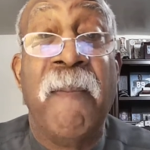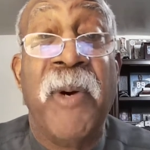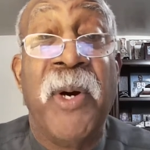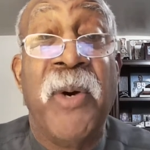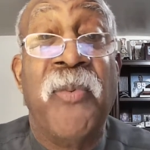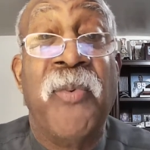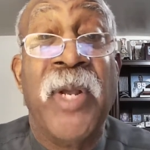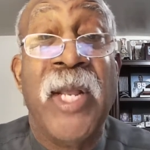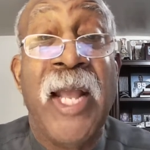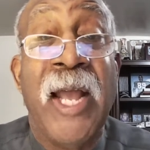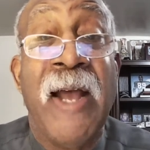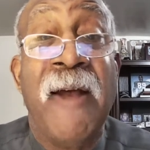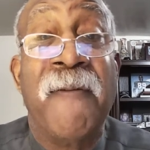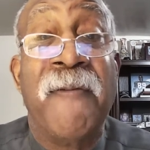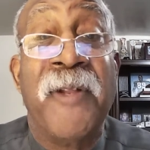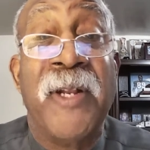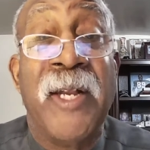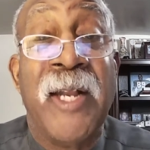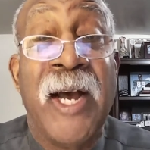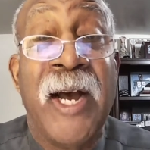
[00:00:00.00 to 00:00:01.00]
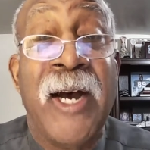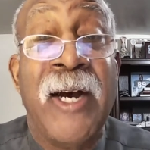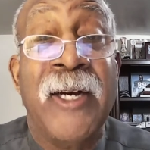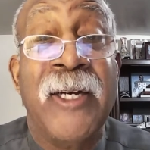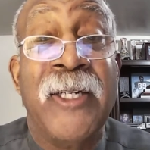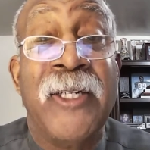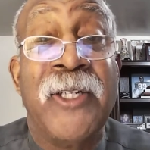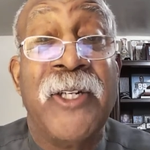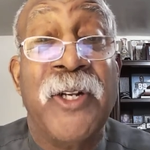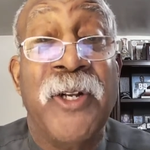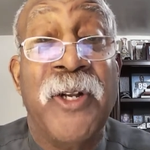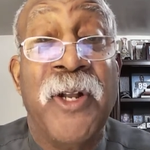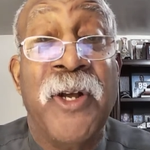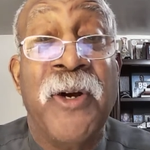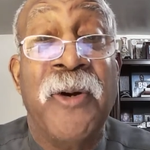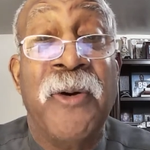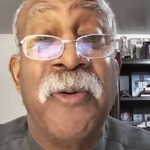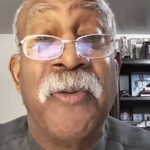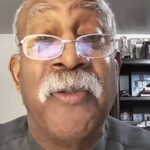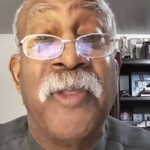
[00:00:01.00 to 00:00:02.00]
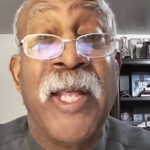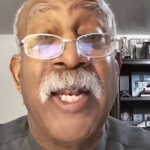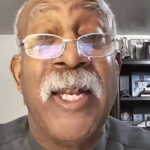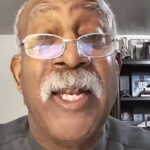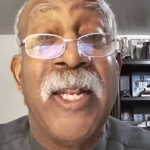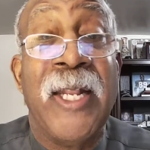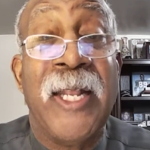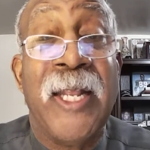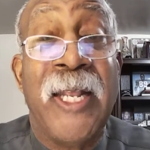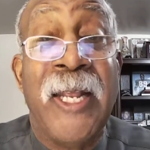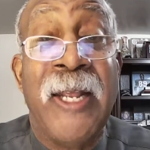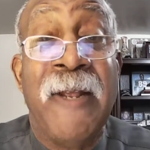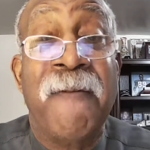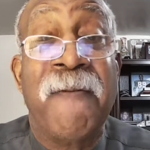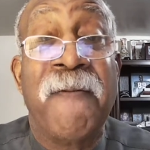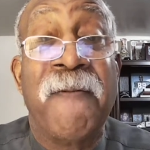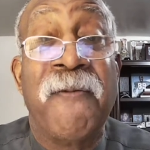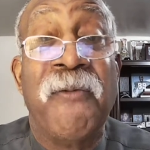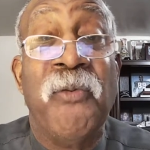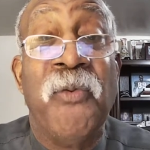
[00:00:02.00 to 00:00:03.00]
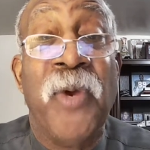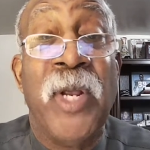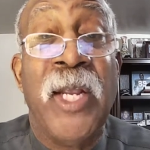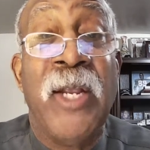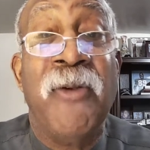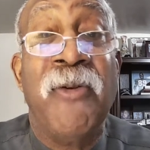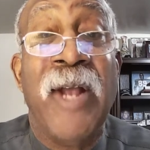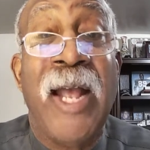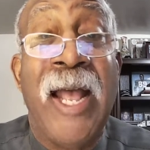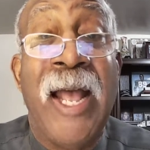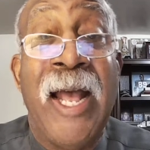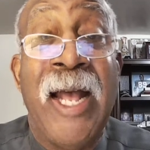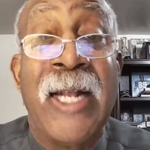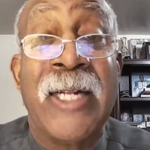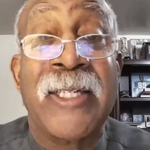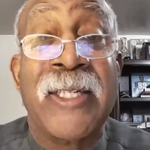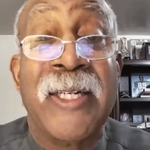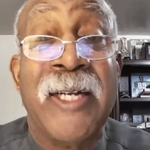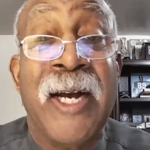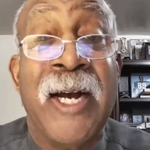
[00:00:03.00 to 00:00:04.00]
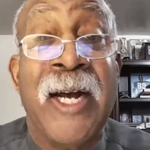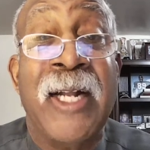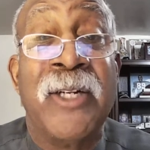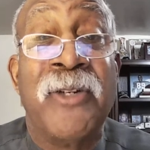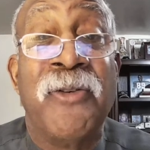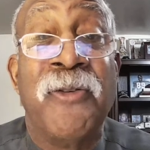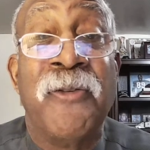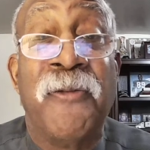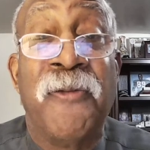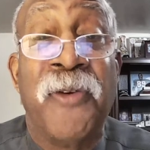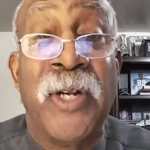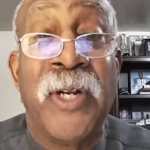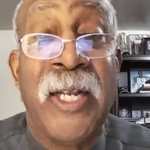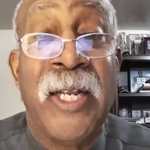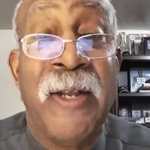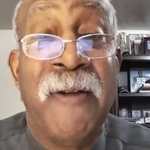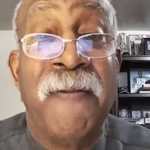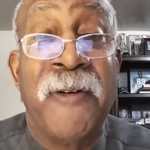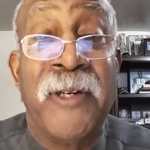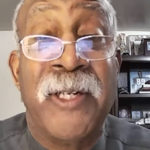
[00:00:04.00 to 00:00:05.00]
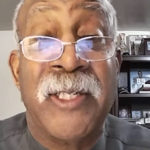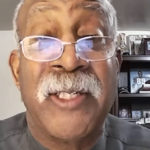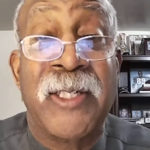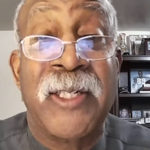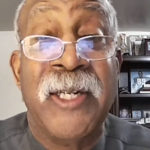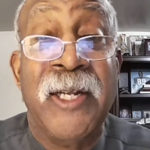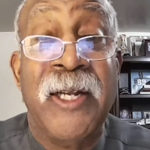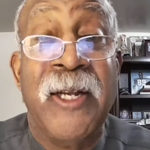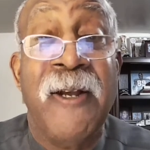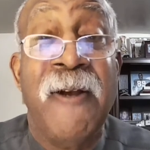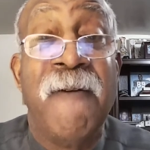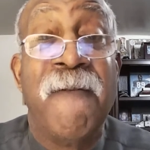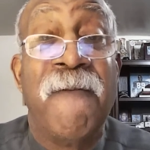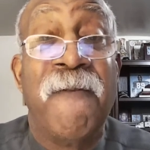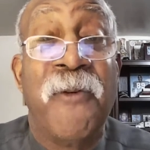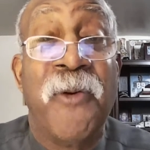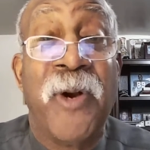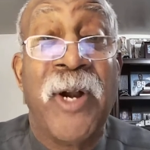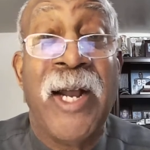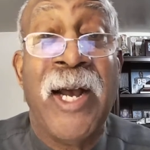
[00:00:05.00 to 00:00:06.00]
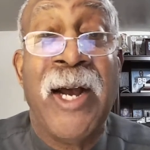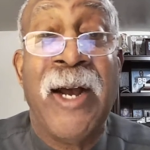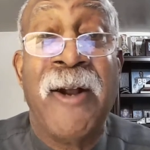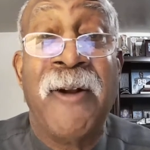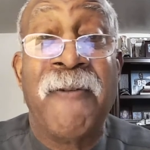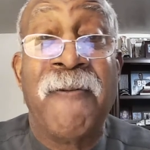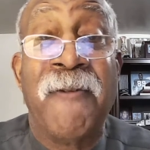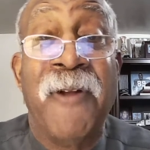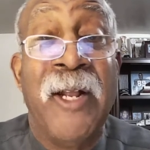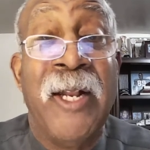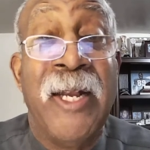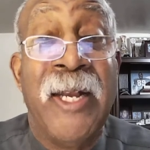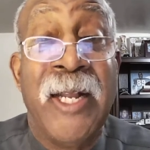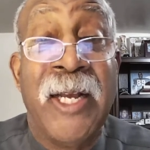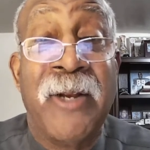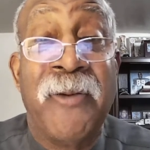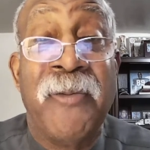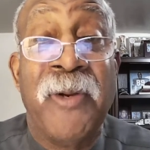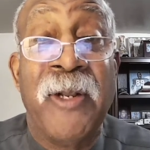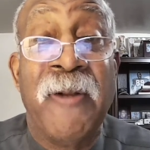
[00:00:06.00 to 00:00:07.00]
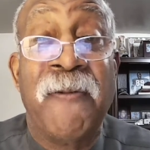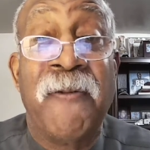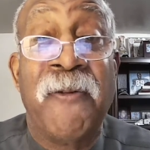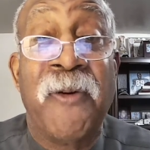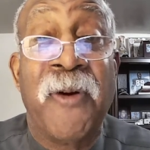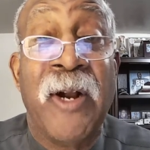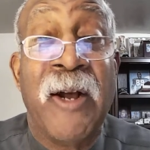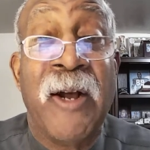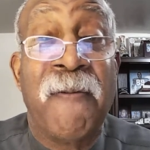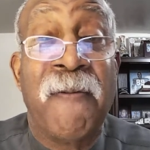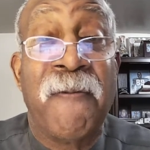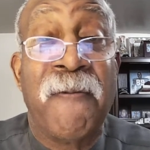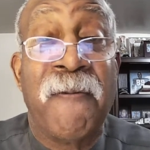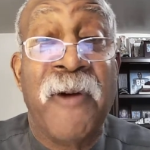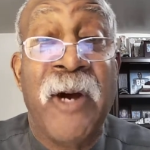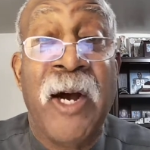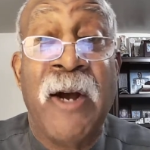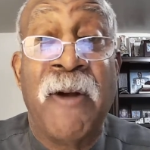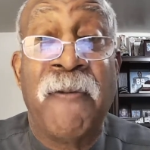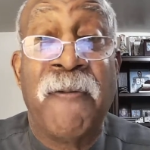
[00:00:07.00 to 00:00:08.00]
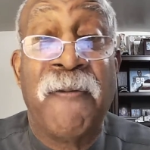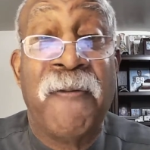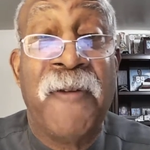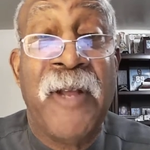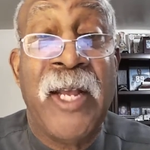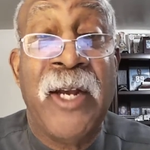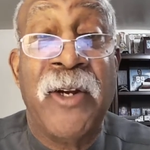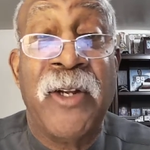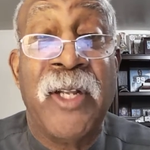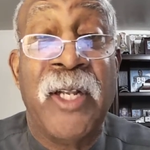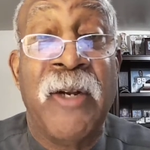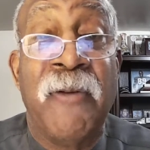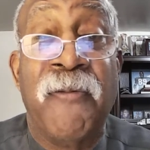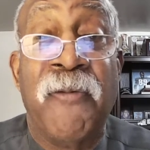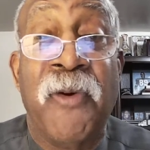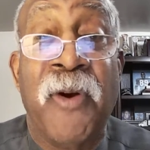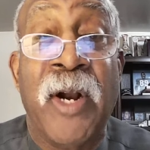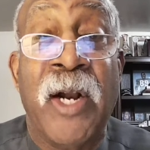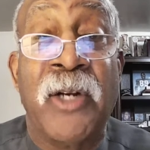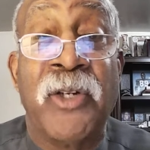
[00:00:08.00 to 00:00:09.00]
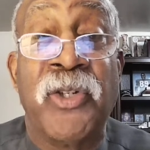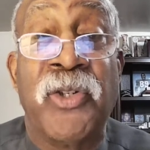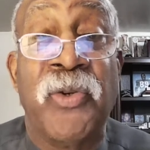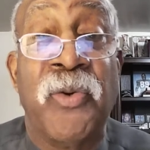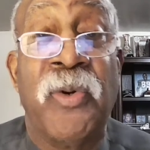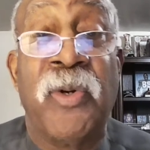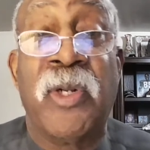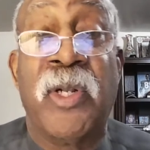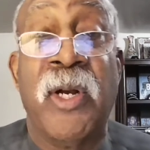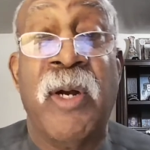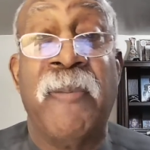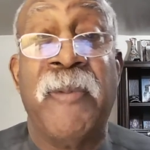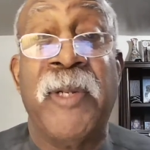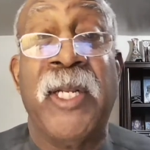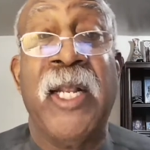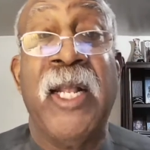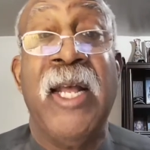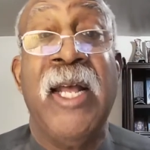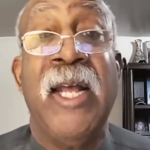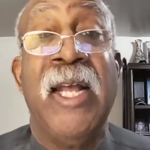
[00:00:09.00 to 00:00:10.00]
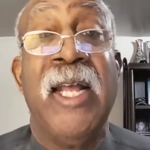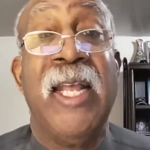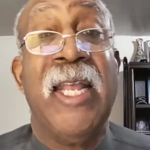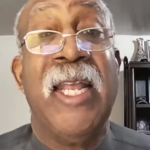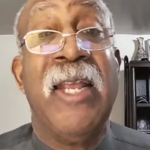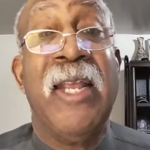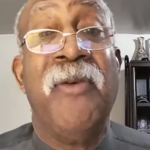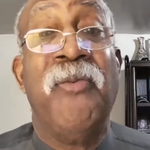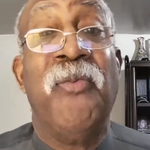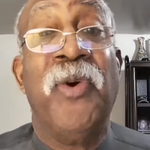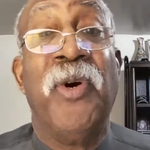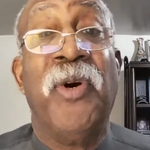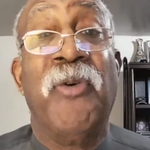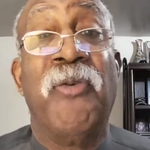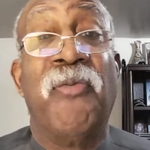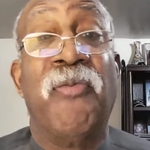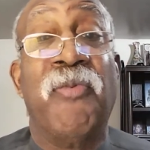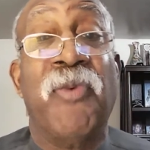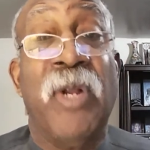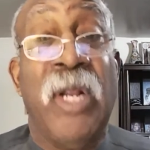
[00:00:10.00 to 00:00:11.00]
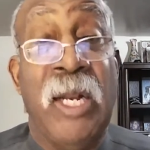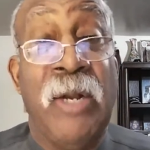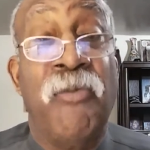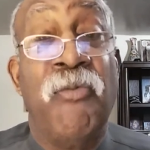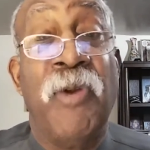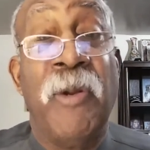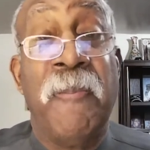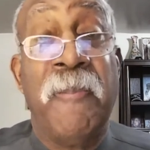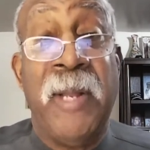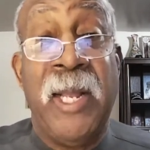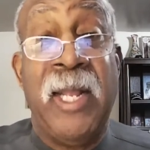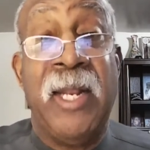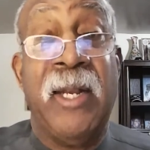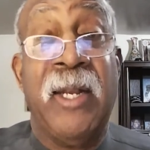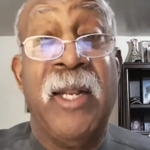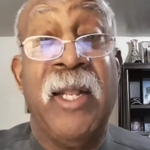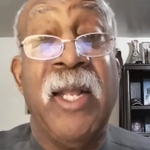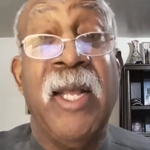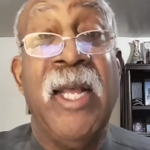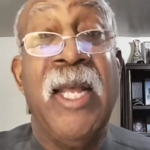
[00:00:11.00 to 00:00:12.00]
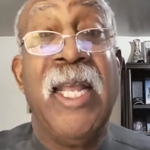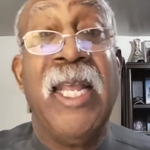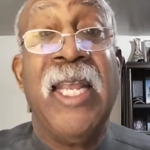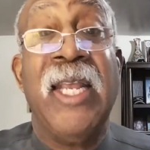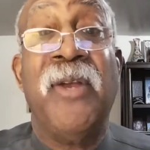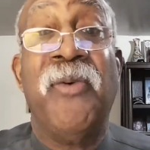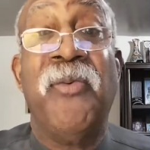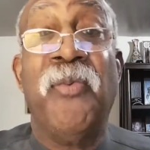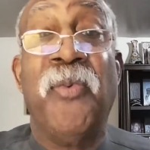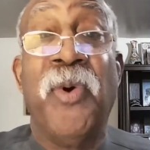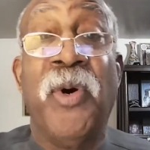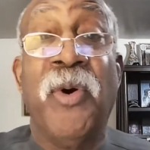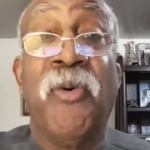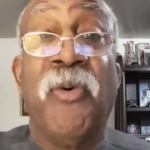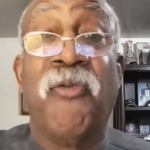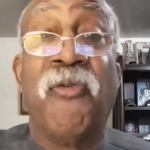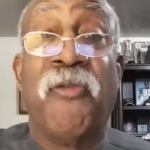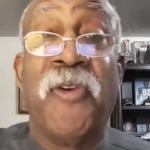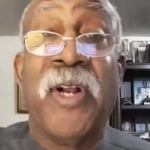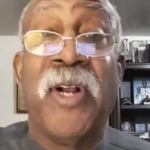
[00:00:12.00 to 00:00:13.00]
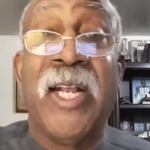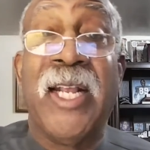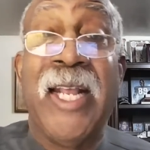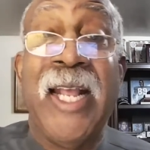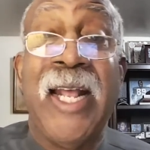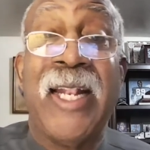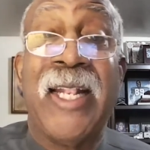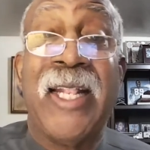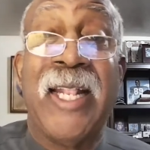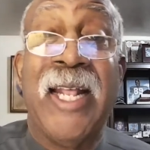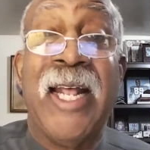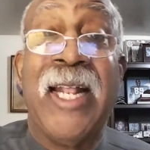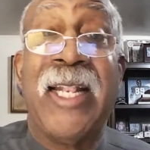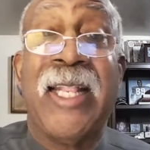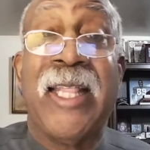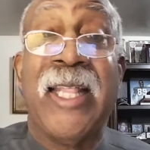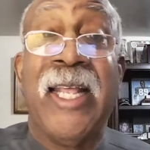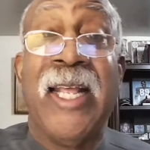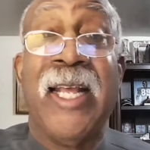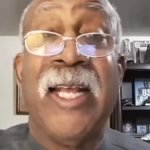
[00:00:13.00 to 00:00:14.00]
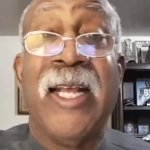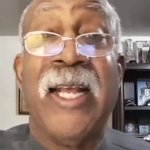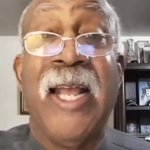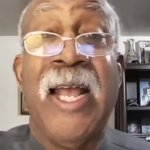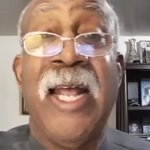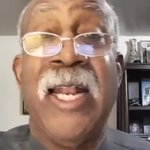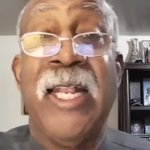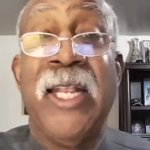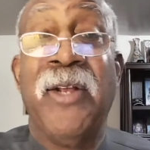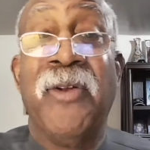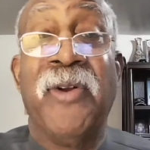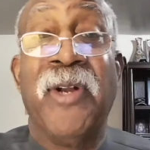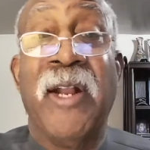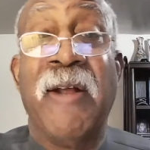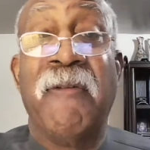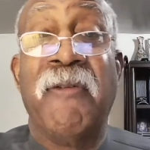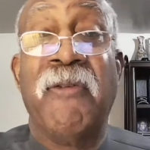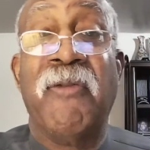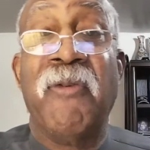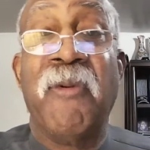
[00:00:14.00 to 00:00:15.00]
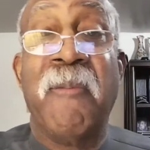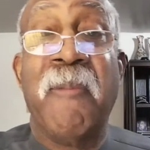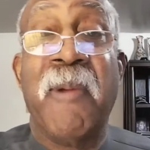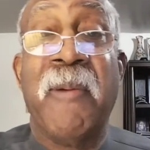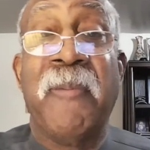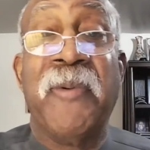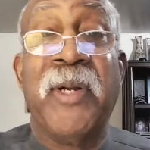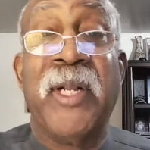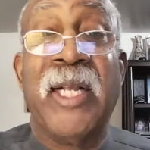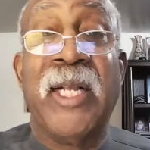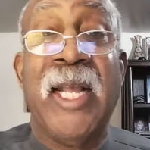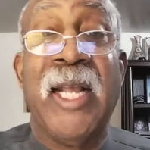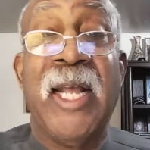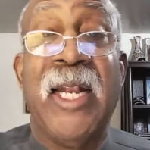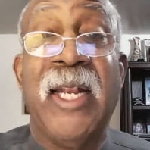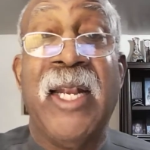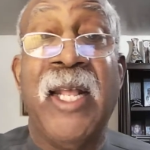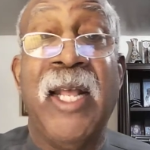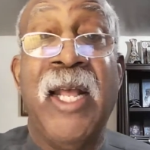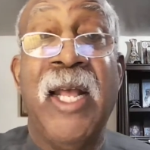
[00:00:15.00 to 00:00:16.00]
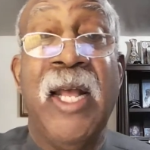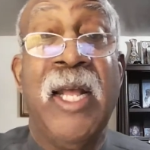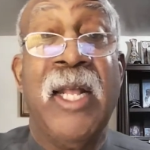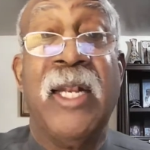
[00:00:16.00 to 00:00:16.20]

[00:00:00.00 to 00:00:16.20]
But we have the knowledge to know that if we ask God to forgive us, for our iniquity, for our, our failure, and for our shortcoming. He will and repent. He will forget that thing and he'll never remember it again.